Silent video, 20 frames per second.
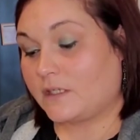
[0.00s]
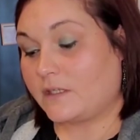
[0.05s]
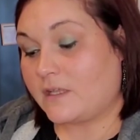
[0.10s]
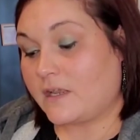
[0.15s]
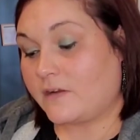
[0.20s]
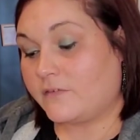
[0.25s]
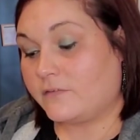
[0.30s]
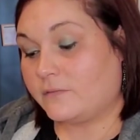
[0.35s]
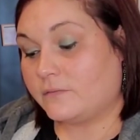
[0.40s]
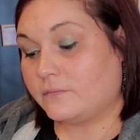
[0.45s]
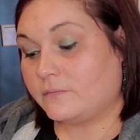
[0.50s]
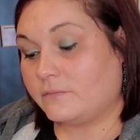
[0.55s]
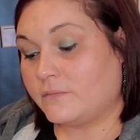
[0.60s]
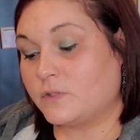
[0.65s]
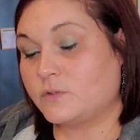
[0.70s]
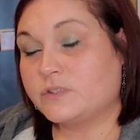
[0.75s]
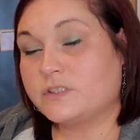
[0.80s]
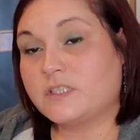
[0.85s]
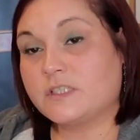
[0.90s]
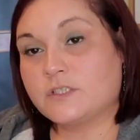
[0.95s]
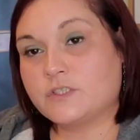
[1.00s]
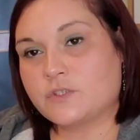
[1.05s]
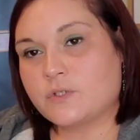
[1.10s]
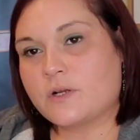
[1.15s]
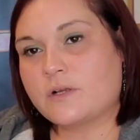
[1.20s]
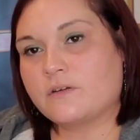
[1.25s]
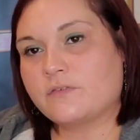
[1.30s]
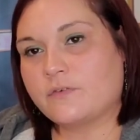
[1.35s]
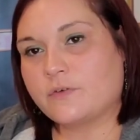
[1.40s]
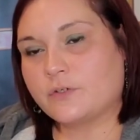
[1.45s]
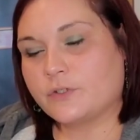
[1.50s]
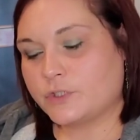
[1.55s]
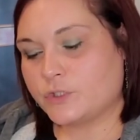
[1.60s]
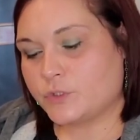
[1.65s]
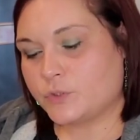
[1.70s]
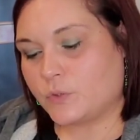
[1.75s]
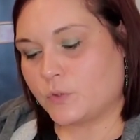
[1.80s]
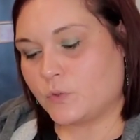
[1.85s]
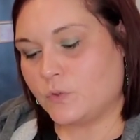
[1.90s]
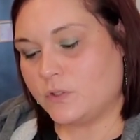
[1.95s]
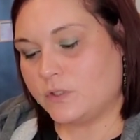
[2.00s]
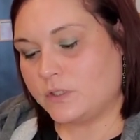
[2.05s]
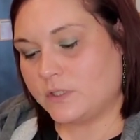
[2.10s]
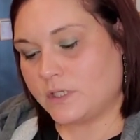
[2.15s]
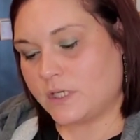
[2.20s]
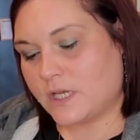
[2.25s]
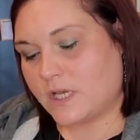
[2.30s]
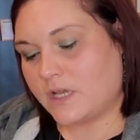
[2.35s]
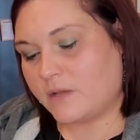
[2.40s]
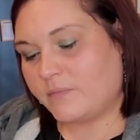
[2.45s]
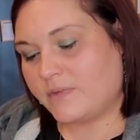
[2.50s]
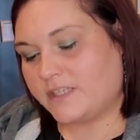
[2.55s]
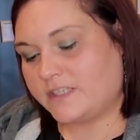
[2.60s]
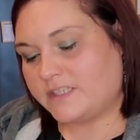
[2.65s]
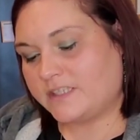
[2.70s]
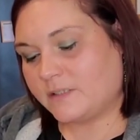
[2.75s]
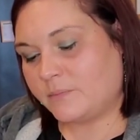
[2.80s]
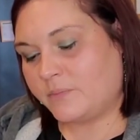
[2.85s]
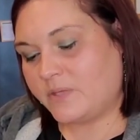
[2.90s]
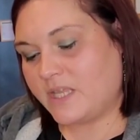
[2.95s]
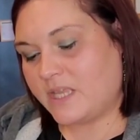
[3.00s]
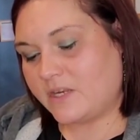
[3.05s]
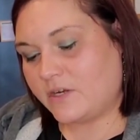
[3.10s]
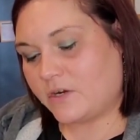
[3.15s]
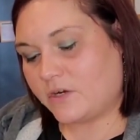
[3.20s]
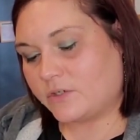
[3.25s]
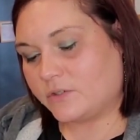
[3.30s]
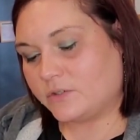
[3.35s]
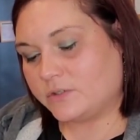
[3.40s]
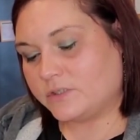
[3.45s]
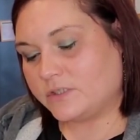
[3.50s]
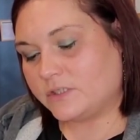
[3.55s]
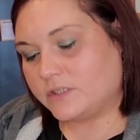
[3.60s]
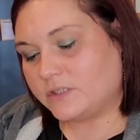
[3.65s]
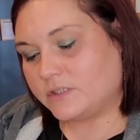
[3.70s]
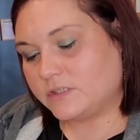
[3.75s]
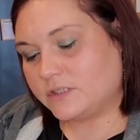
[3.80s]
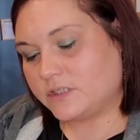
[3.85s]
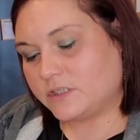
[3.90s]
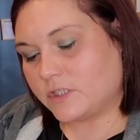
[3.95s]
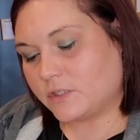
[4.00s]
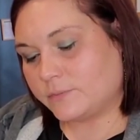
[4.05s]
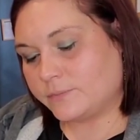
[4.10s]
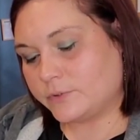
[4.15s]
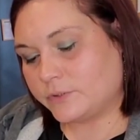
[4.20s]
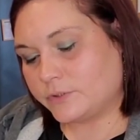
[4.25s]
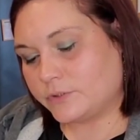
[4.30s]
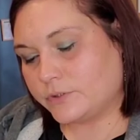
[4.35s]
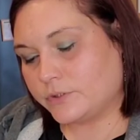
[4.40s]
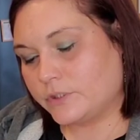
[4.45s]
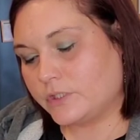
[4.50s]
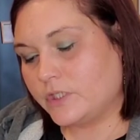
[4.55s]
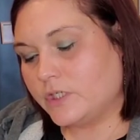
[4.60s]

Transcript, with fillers: er, most things are out of our control. Um, it's the pin art sculpture.